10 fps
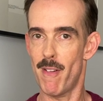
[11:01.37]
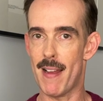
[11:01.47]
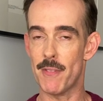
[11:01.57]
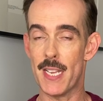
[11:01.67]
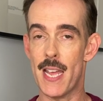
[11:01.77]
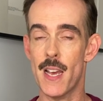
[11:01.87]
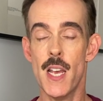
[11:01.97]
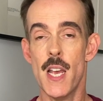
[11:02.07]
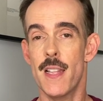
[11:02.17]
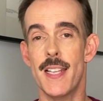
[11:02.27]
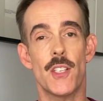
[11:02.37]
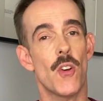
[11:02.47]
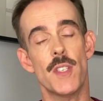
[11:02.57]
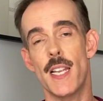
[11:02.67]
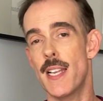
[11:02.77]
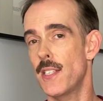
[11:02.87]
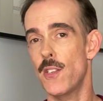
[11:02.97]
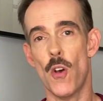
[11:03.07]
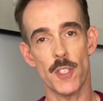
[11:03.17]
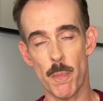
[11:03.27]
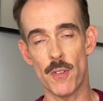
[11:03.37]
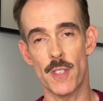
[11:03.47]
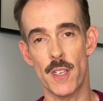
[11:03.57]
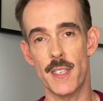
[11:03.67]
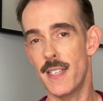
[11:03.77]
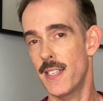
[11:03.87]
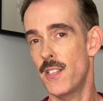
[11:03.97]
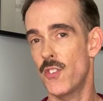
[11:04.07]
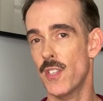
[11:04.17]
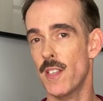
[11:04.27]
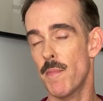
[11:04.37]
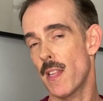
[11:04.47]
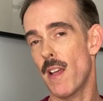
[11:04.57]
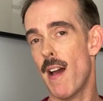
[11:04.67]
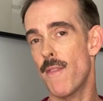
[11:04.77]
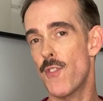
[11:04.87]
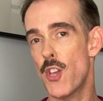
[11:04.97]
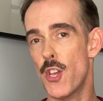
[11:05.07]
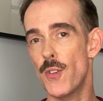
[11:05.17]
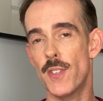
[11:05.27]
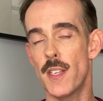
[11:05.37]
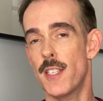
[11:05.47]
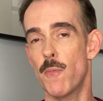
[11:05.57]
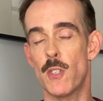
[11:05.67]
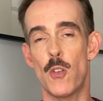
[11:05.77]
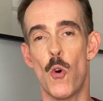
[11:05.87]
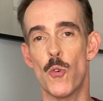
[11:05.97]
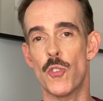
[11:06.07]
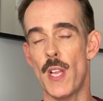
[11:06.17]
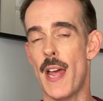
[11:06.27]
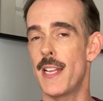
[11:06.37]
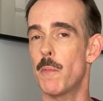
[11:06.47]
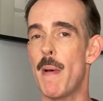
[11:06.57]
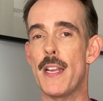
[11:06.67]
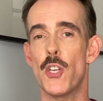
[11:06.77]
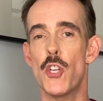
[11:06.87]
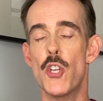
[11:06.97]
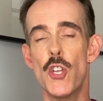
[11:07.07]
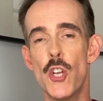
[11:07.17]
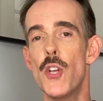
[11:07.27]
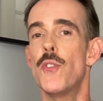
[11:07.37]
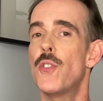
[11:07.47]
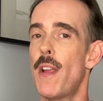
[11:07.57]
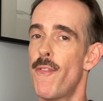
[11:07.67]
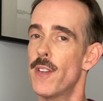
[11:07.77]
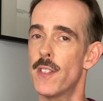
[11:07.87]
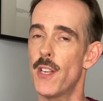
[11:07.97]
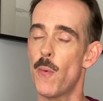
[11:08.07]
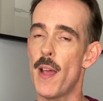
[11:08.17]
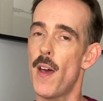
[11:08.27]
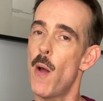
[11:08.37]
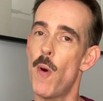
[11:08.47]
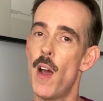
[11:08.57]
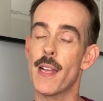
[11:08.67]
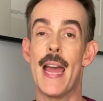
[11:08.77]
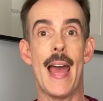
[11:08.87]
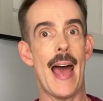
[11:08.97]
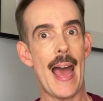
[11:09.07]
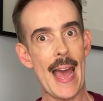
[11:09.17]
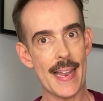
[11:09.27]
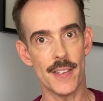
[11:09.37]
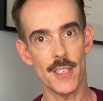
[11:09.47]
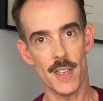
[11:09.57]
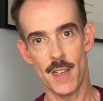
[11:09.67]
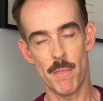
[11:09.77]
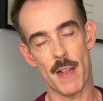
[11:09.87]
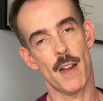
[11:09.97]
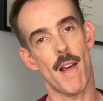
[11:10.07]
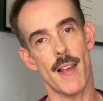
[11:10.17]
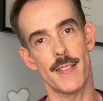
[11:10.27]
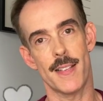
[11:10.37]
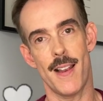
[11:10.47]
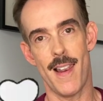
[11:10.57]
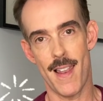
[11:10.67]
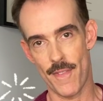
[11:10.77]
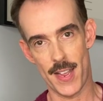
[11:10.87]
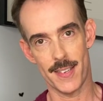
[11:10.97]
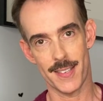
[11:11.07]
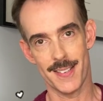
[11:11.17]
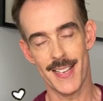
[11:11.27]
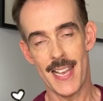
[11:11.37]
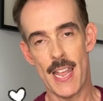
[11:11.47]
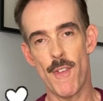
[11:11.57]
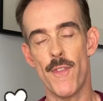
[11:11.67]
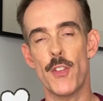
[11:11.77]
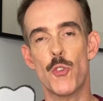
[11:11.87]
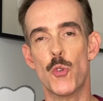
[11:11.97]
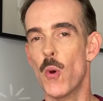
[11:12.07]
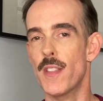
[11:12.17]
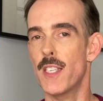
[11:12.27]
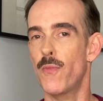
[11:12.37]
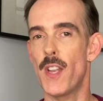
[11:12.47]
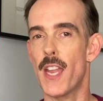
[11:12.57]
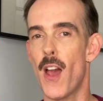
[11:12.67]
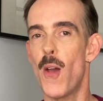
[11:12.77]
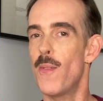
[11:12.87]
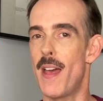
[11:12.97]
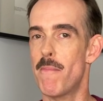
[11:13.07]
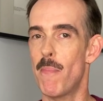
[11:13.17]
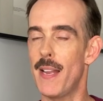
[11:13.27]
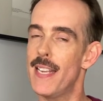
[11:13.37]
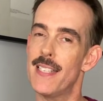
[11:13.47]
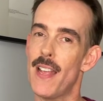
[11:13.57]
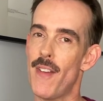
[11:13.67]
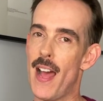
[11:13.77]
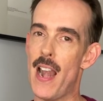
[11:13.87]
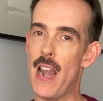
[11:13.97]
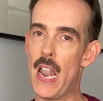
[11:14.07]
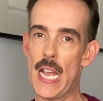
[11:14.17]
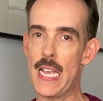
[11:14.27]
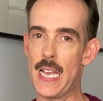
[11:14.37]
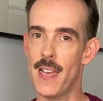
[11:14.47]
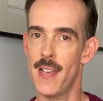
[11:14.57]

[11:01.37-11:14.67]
around here, this content is not sponsored. This is just something that I've used since it was launched, and it's made a huge difference to the way that I work, and my clients love it. If you've enjoyed this video, then please give it a like,